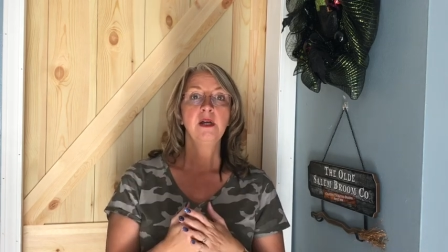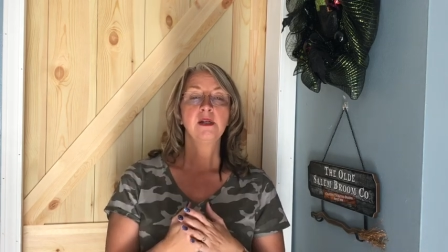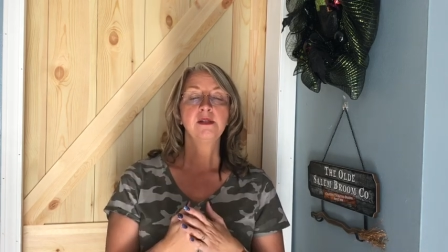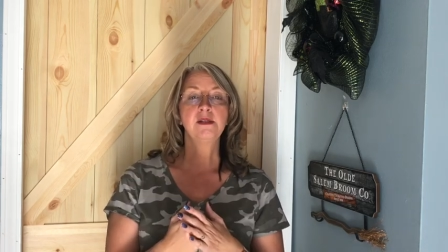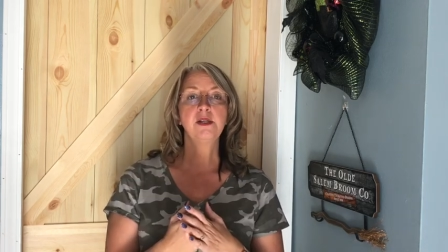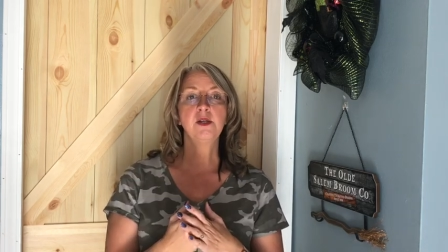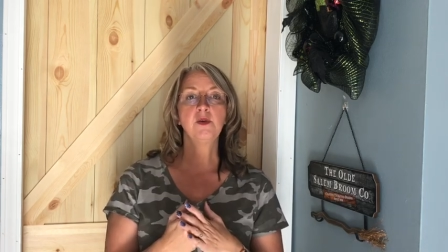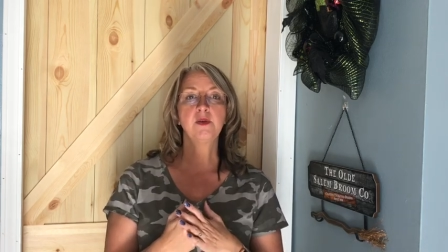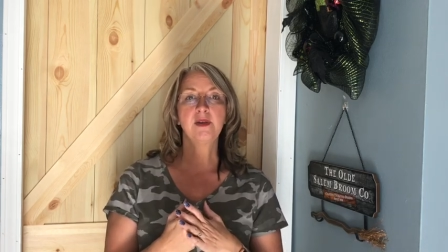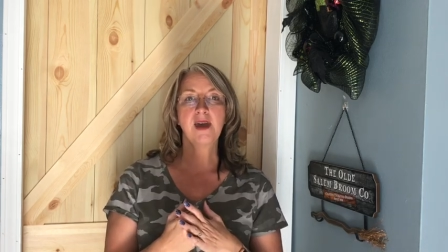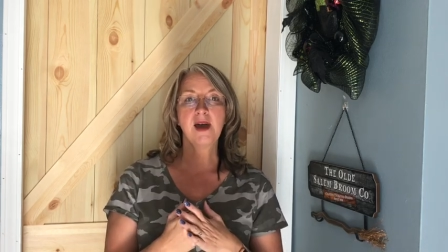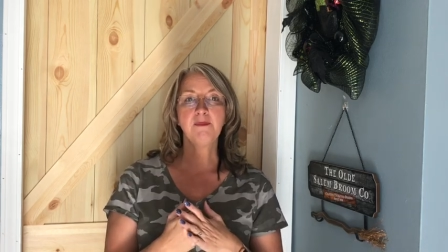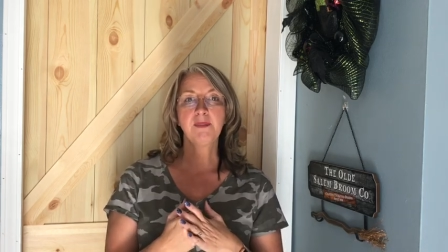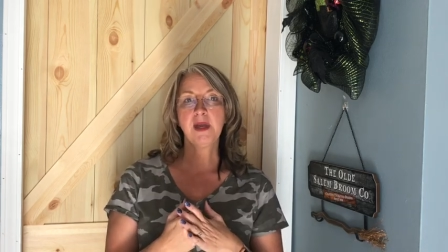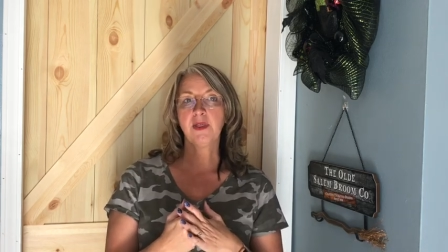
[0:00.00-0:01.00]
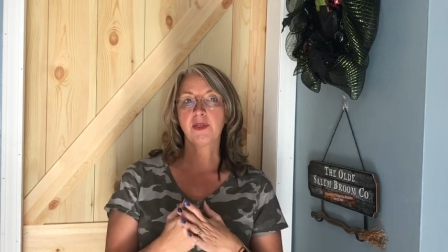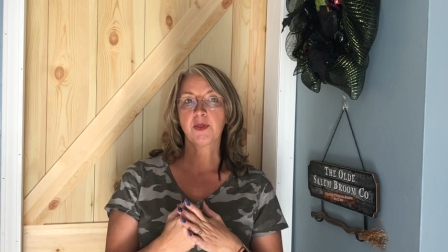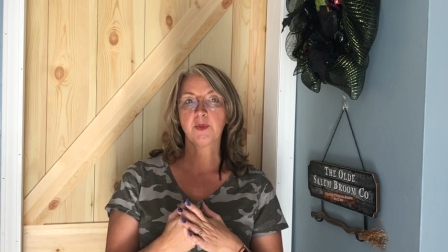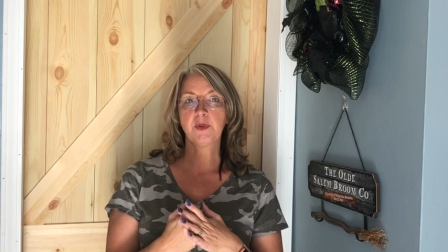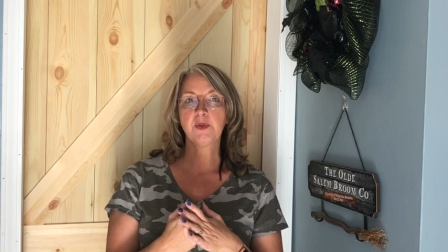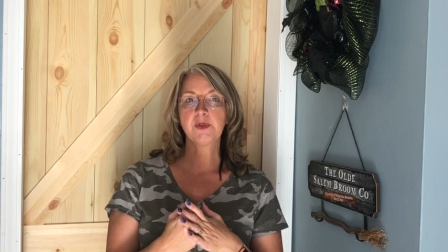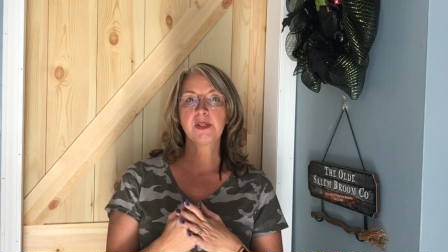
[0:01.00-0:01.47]
to get me
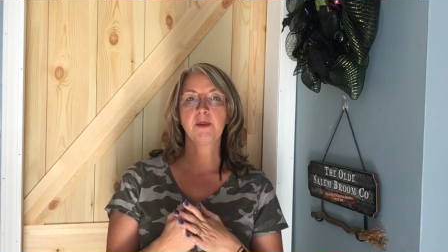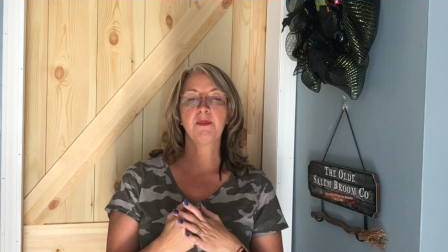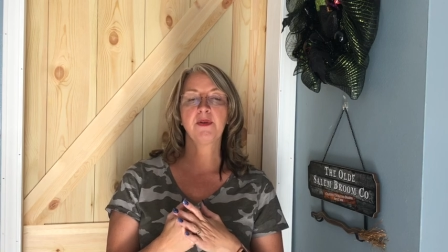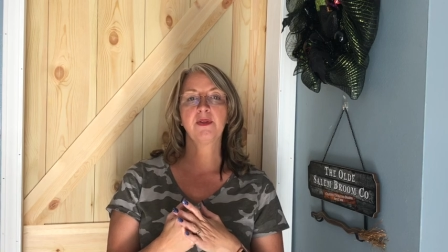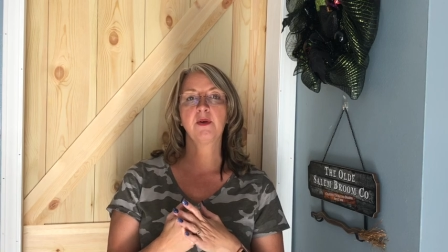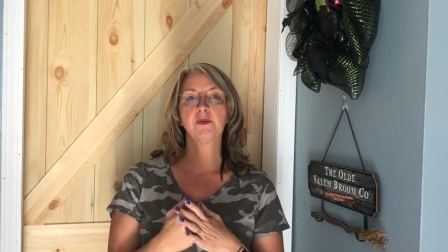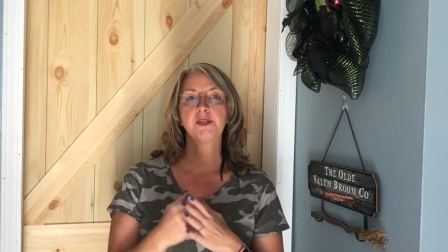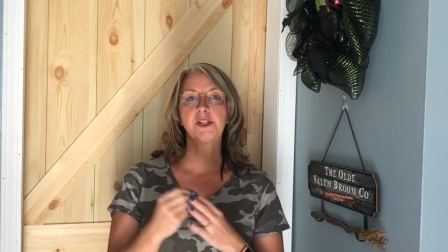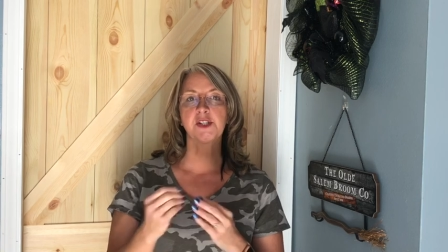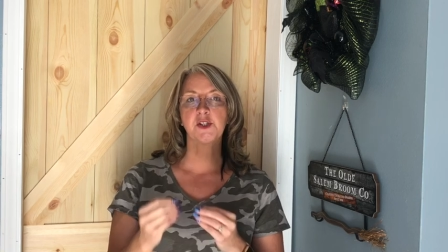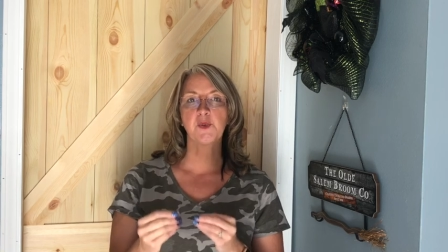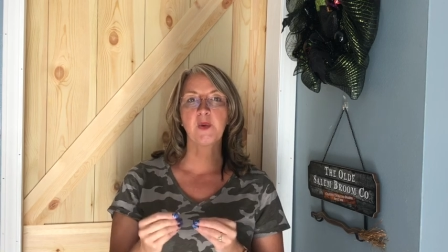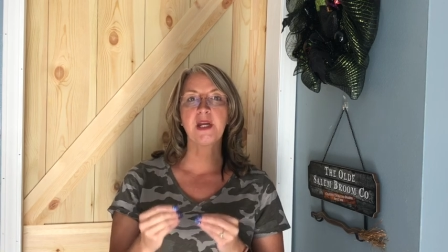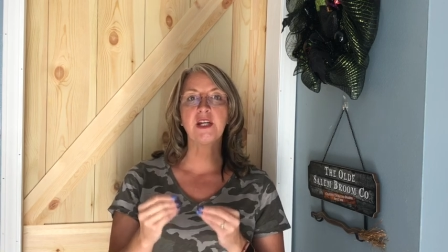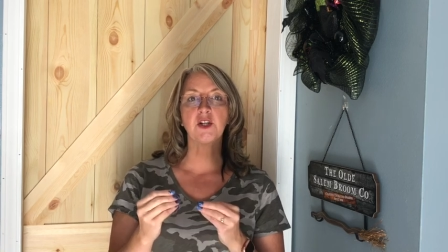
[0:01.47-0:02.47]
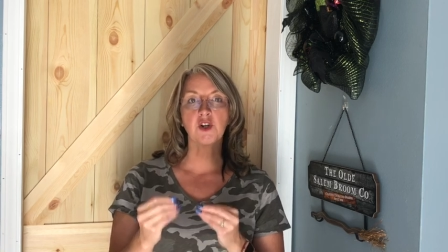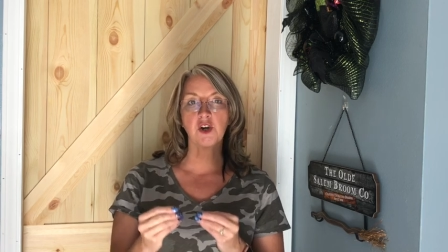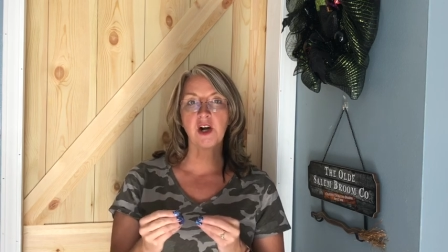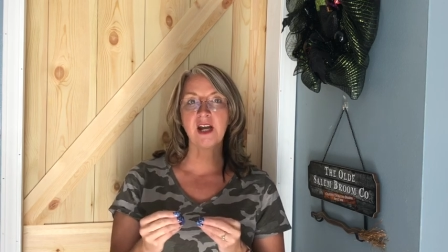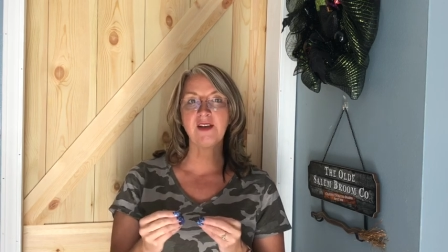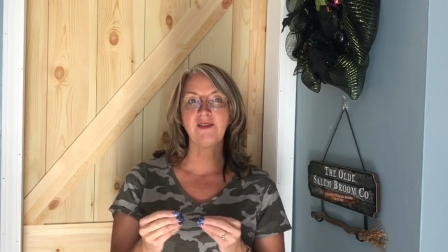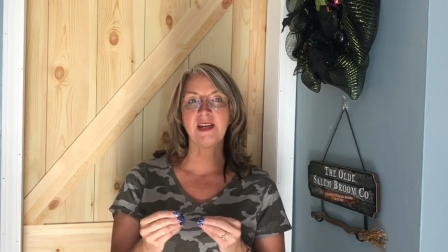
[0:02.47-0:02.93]
through some of those sweet
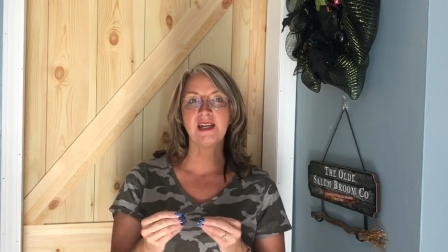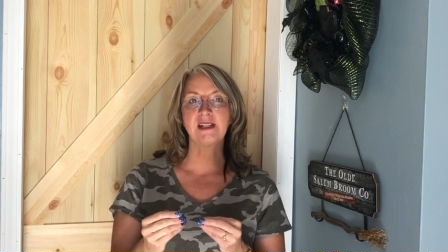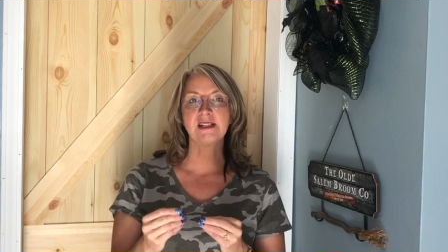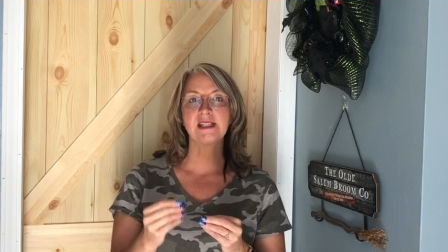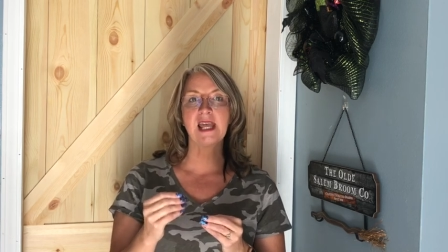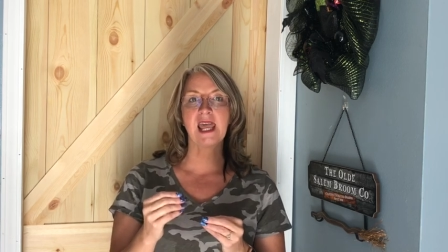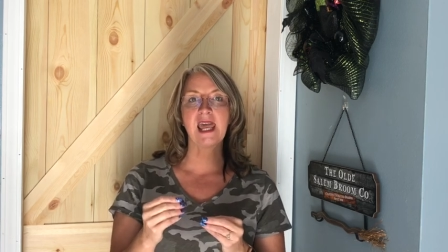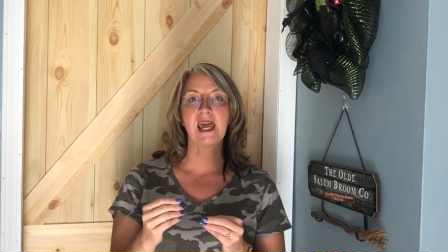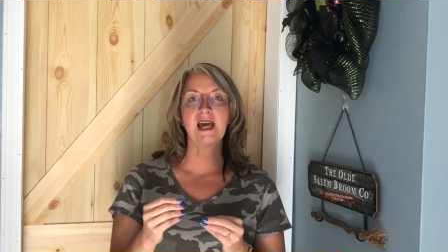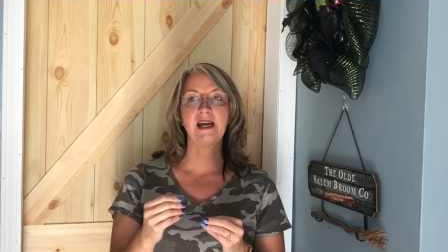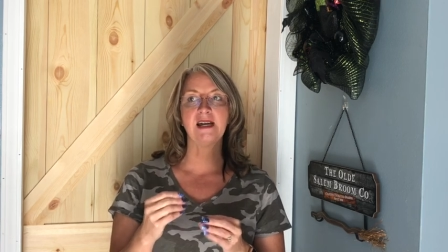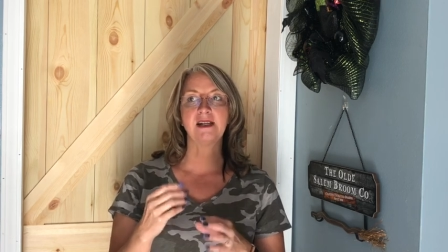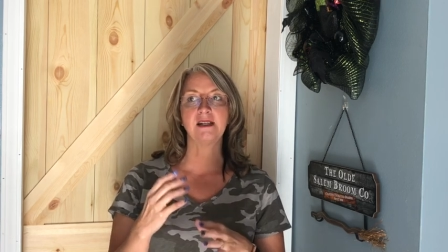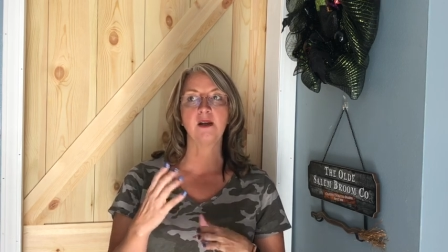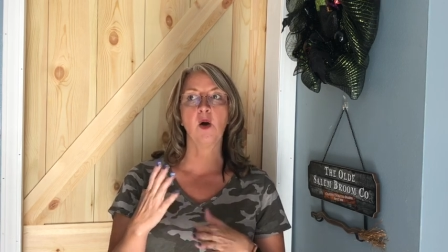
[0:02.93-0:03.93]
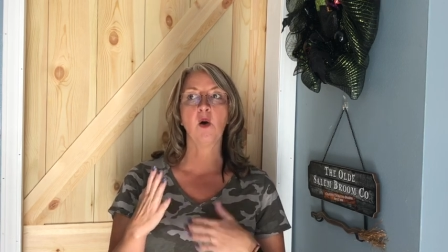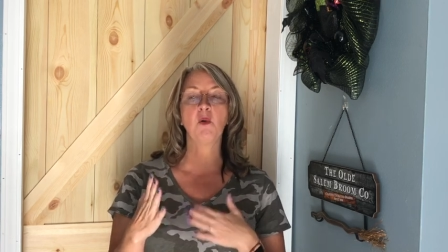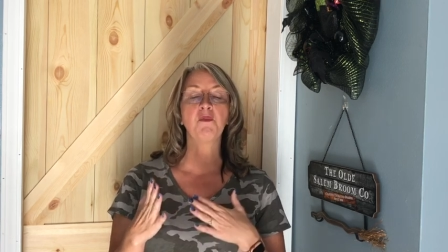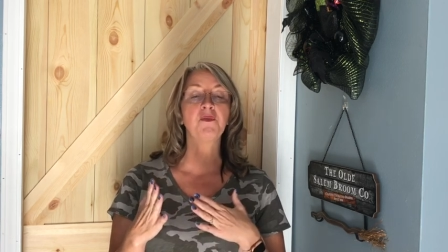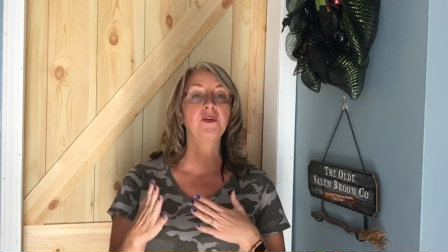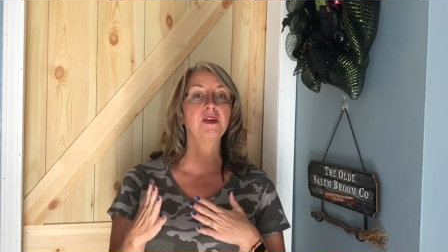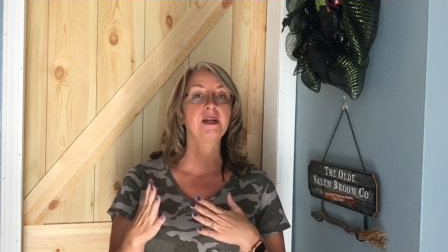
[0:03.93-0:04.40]
cravings and
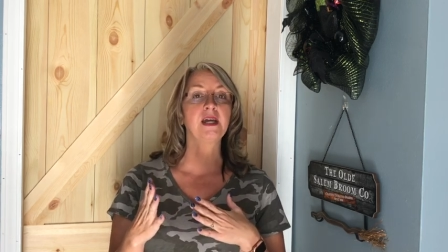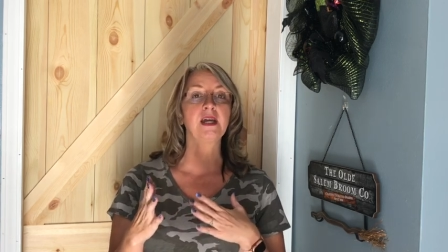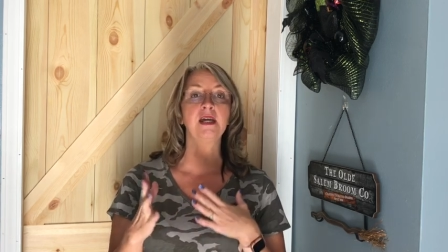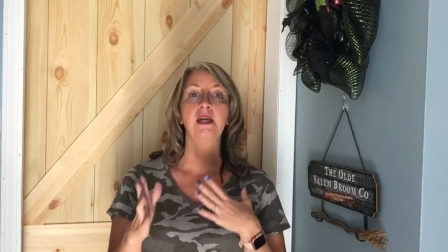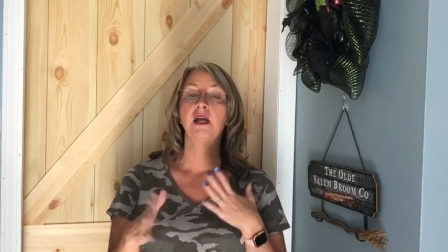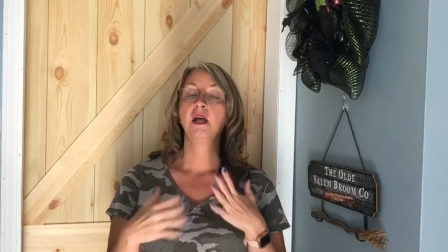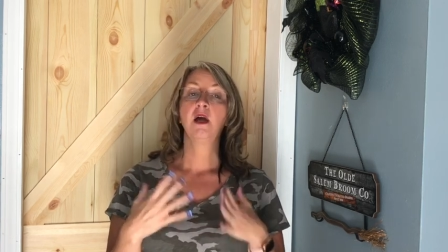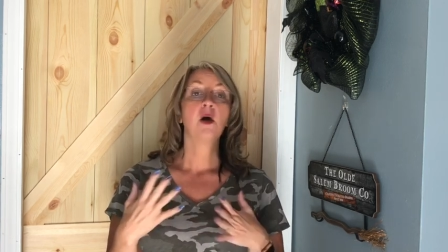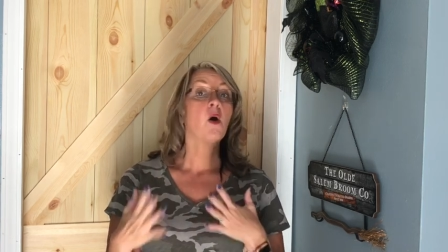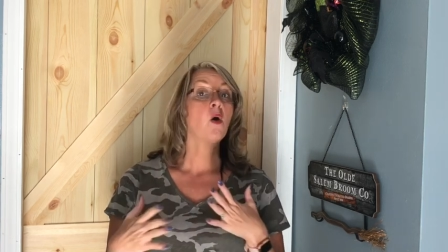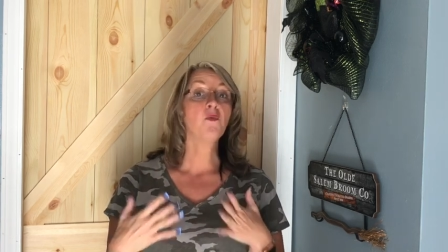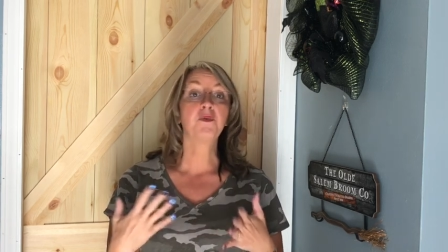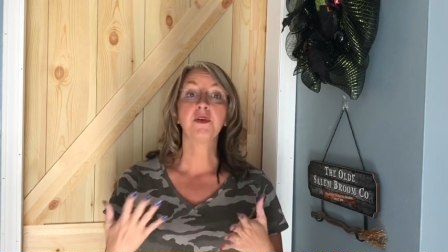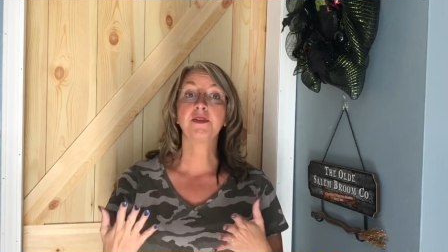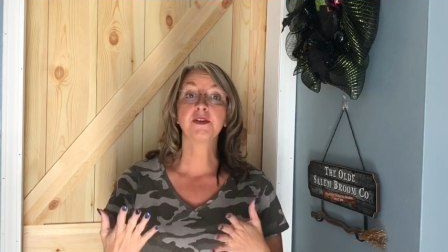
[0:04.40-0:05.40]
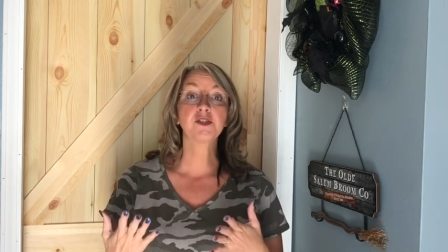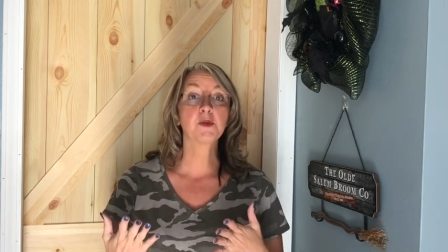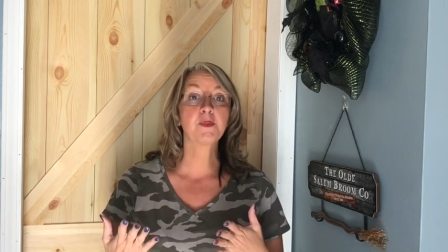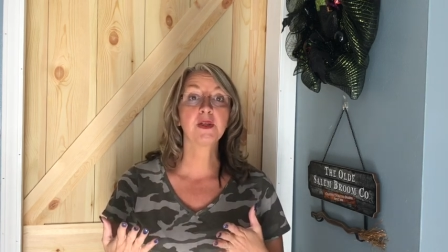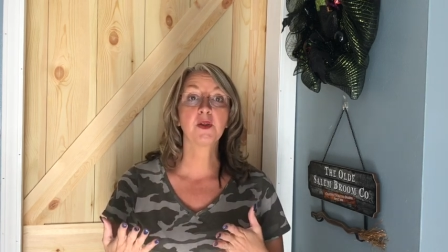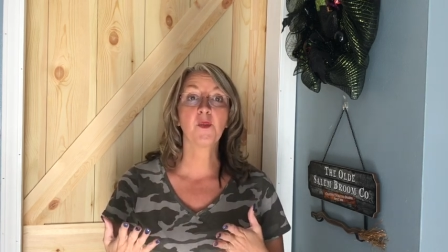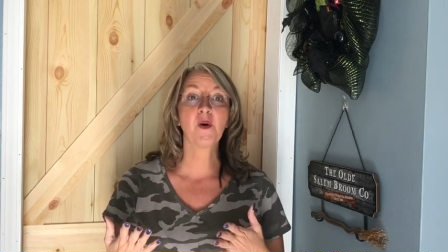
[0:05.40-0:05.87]
hopefully, hopefully this will
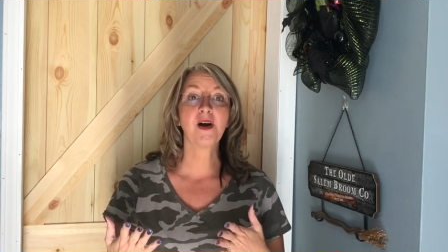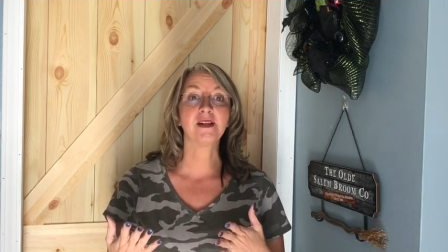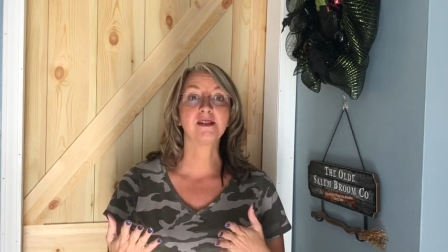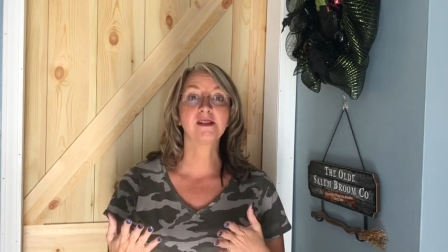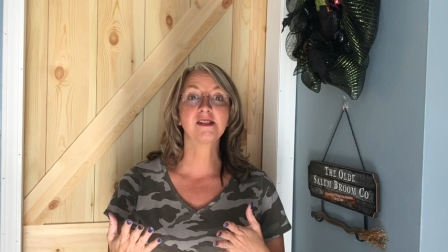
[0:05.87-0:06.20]
be the one.